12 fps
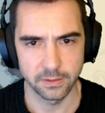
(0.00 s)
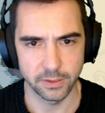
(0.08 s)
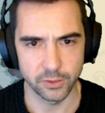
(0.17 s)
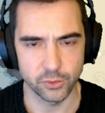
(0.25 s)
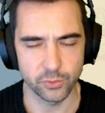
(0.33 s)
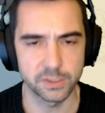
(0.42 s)

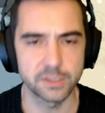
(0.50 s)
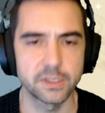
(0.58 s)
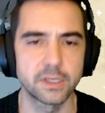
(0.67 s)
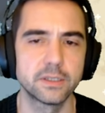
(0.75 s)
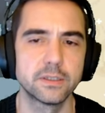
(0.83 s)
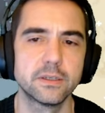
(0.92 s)

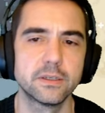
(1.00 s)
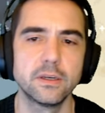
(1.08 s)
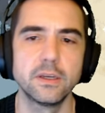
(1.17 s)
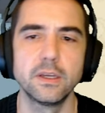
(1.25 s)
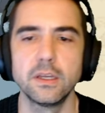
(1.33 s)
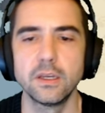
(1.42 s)
Interesting.
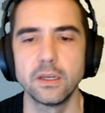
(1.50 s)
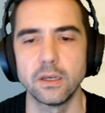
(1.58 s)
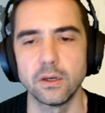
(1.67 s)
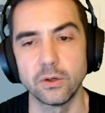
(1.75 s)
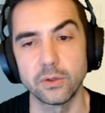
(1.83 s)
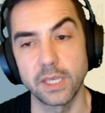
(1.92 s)

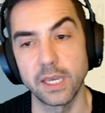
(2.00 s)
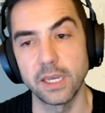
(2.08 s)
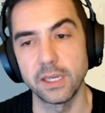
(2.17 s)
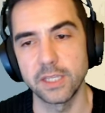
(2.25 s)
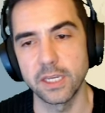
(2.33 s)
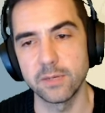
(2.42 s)

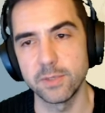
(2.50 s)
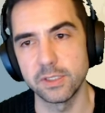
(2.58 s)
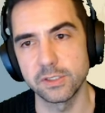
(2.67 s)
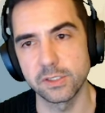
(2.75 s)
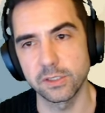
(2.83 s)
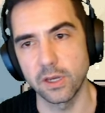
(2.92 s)
Okay, the
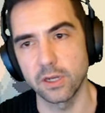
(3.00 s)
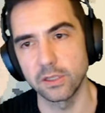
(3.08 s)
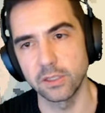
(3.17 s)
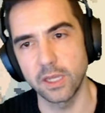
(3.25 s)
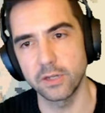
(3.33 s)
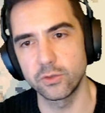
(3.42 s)
enemy's got a
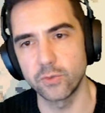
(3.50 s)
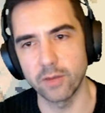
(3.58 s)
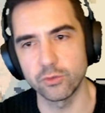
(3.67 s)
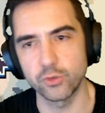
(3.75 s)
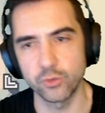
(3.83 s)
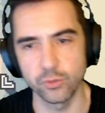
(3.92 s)
lot of
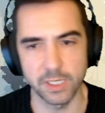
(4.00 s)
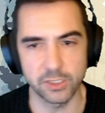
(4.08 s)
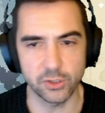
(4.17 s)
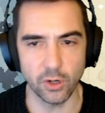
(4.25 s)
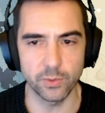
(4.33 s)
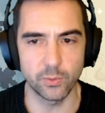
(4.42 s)
ground troops. They
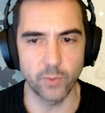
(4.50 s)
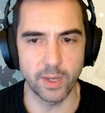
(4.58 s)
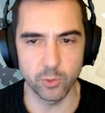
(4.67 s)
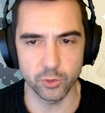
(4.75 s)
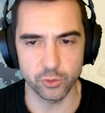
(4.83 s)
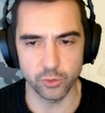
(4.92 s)
start with way
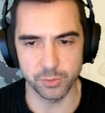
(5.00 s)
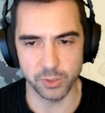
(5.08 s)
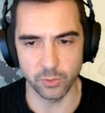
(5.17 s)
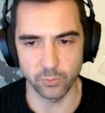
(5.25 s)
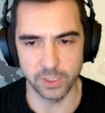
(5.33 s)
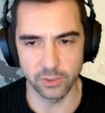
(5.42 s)
more troops
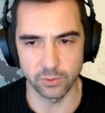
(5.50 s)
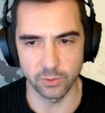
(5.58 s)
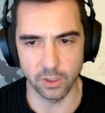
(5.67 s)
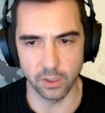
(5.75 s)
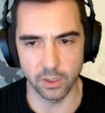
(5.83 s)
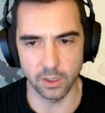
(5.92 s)
than we do.
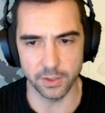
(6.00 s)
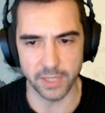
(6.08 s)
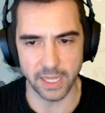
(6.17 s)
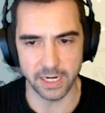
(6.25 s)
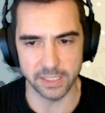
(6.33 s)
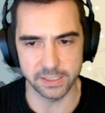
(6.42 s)
Oh,
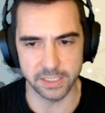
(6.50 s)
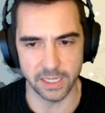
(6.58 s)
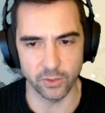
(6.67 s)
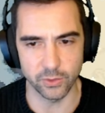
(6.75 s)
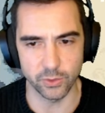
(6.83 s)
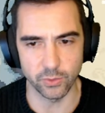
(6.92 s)
that
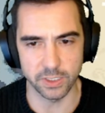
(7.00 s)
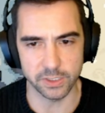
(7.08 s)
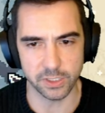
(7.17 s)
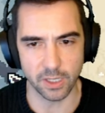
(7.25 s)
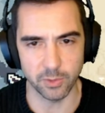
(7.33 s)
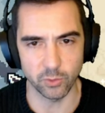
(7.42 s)
anti-air unit
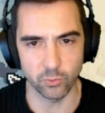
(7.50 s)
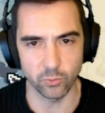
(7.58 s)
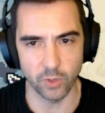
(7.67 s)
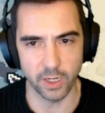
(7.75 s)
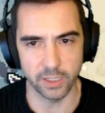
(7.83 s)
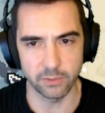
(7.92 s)
is coming
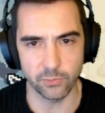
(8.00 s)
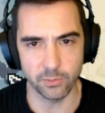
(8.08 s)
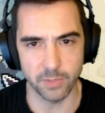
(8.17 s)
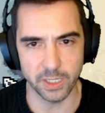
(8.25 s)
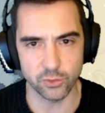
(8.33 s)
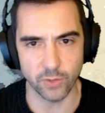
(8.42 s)
right for
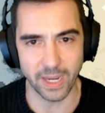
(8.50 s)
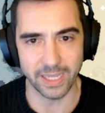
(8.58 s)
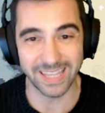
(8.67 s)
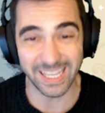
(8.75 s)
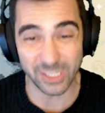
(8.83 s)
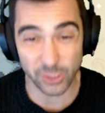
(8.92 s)
my
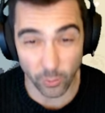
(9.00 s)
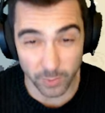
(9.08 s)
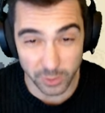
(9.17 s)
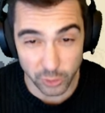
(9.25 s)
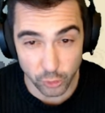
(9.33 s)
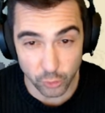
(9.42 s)
dragon. They start
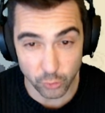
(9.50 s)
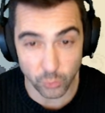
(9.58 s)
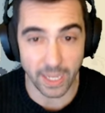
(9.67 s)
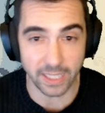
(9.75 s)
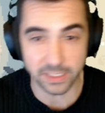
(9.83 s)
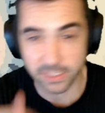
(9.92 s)
with two
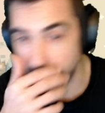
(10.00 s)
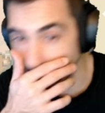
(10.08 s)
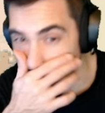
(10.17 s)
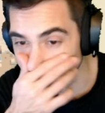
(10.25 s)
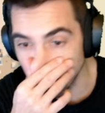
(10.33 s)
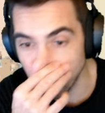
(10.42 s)

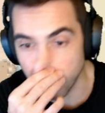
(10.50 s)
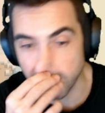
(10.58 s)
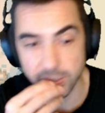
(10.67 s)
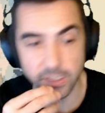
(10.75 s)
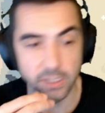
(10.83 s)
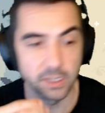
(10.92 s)
anti-air
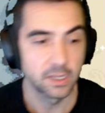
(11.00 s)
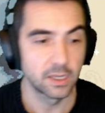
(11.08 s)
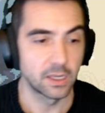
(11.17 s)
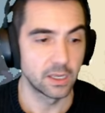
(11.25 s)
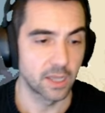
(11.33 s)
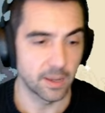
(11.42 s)
units.
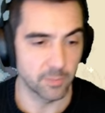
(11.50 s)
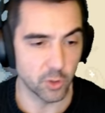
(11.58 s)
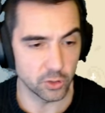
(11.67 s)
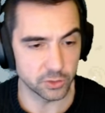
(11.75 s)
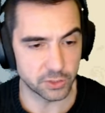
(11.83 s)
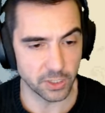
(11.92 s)
I'm
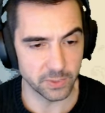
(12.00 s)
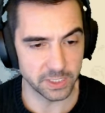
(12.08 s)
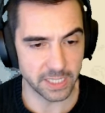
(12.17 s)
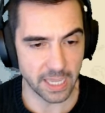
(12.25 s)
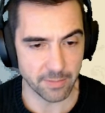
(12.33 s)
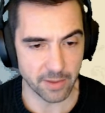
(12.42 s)
hurt, I
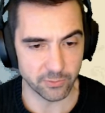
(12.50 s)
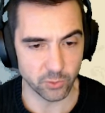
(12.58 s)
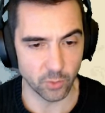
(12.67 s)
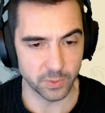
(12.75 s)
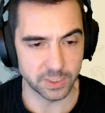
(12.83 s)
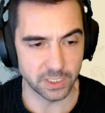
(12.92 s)
really am, after
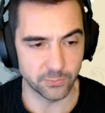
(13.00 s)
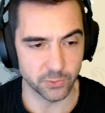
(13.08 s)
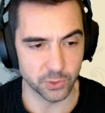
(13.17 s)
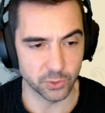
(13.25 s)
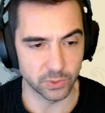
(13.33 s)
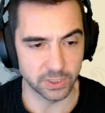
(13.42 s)
all we did for
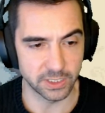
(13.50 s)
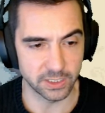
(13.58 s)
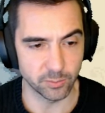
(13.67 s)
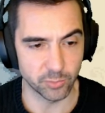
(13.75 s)
you, little